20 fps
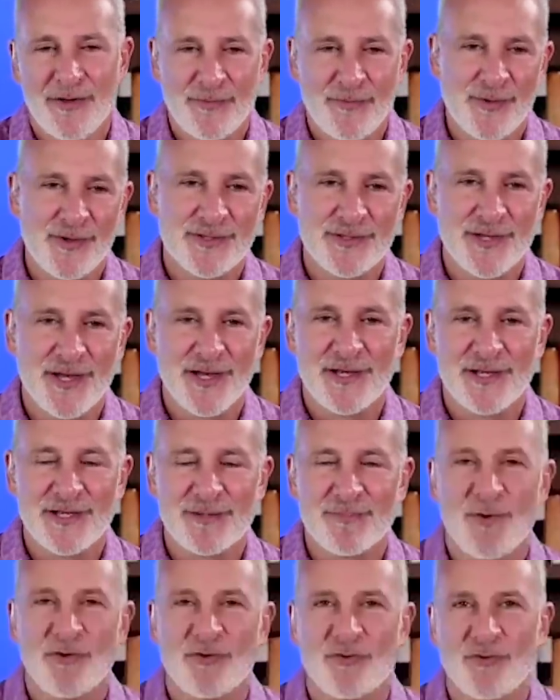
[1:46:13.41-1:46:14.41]
was
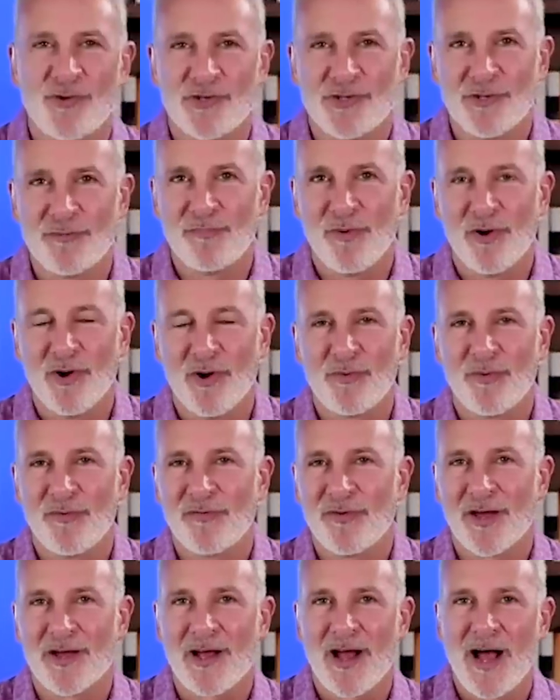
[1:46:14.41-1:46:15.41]
his most recent book.
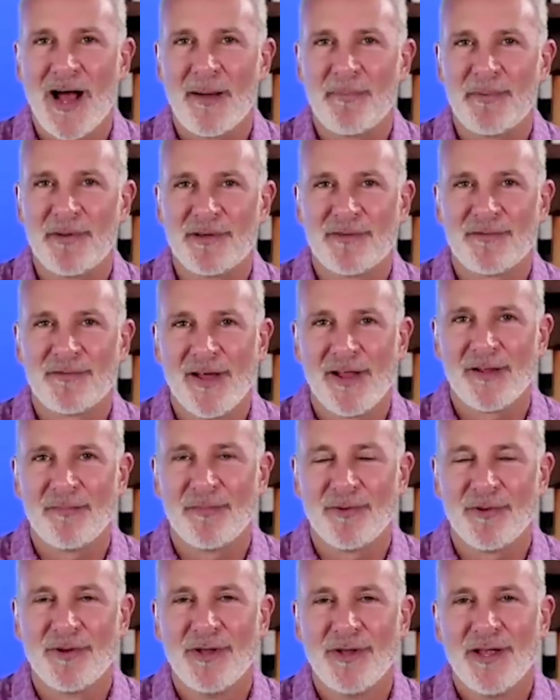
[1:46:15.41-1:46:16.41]
We've got copies
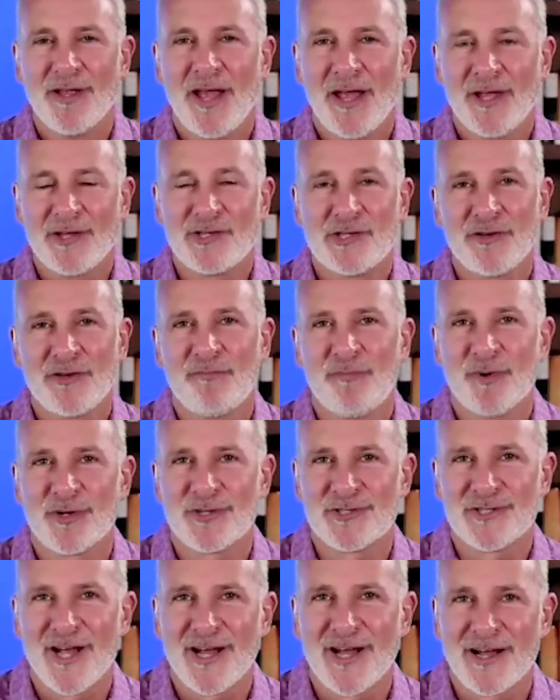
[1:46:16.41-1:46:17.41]
available at
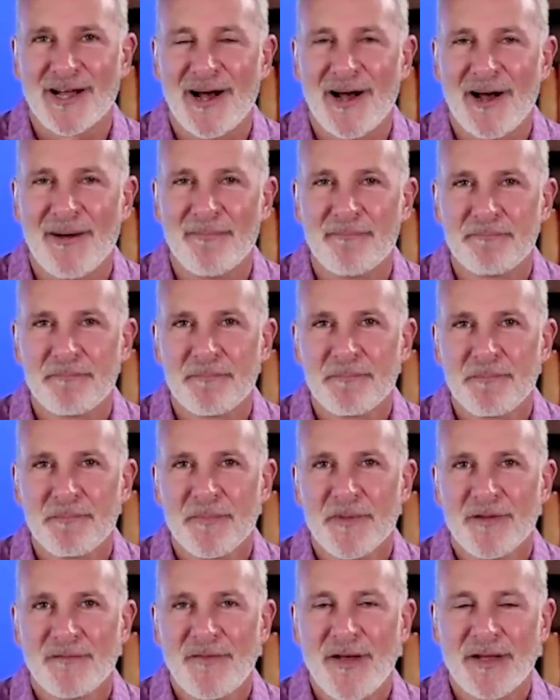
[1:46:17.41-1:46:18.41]
shiftbooks.com. In
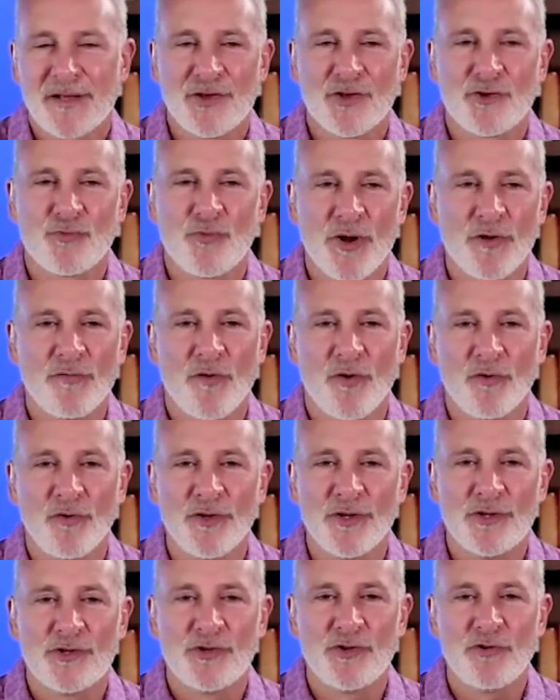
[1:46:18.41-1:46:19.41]
fact, it's one of
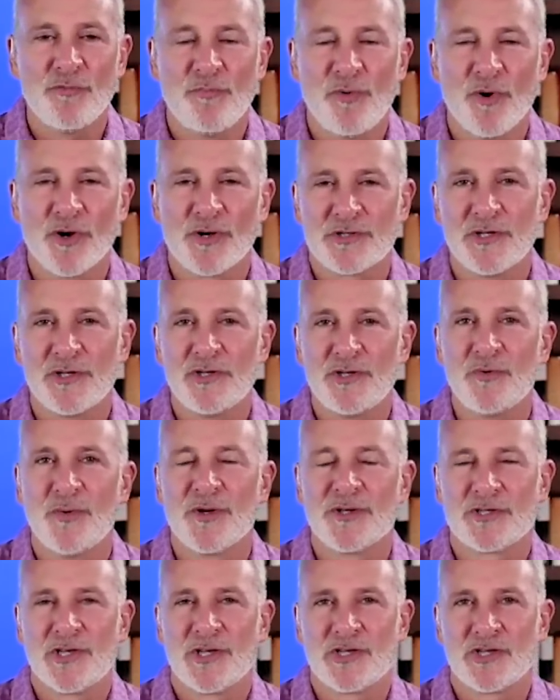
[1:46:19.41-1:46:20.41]
only two books in
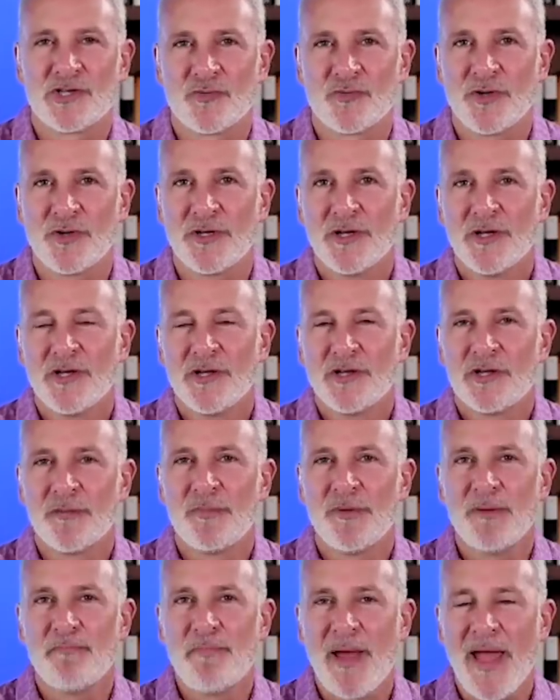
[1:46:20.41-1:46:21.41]
U.S. history to
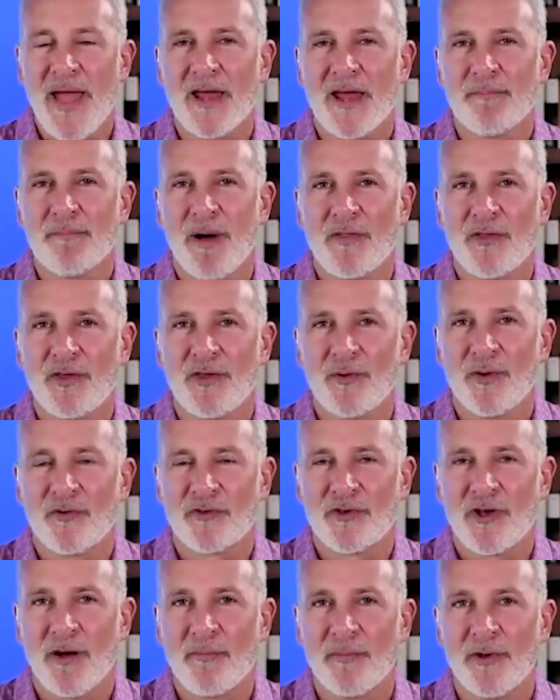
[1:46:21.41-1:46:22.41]
be banned by the
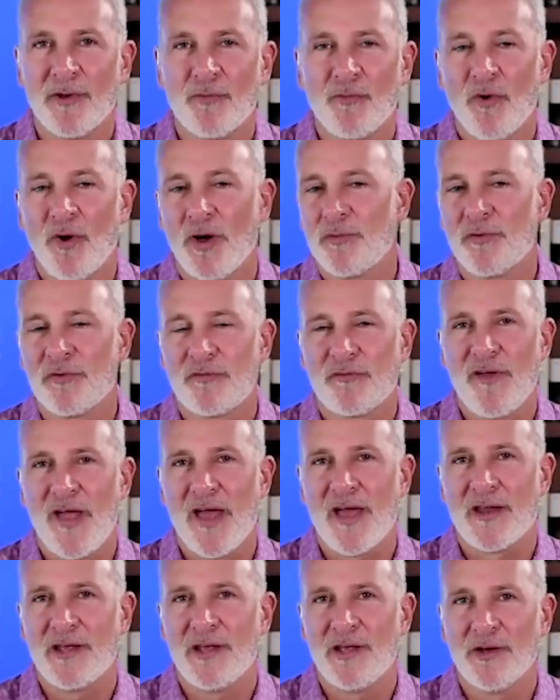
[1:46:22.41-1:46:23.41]
U.S. government. One was
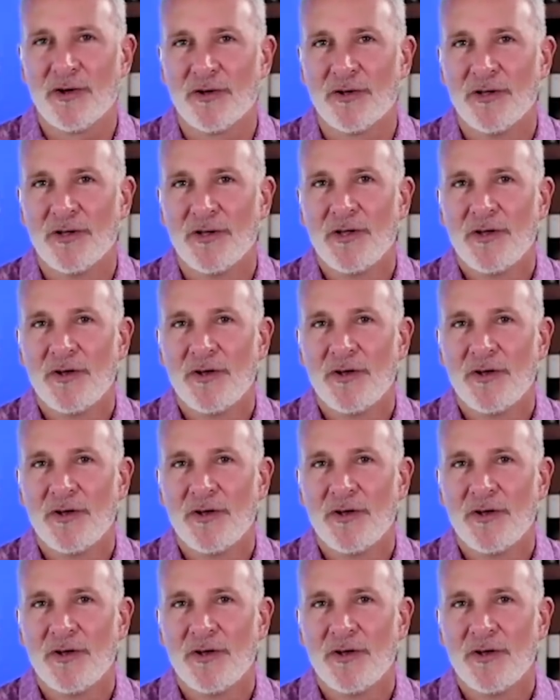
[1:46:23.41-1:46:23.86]
Fannie Hill,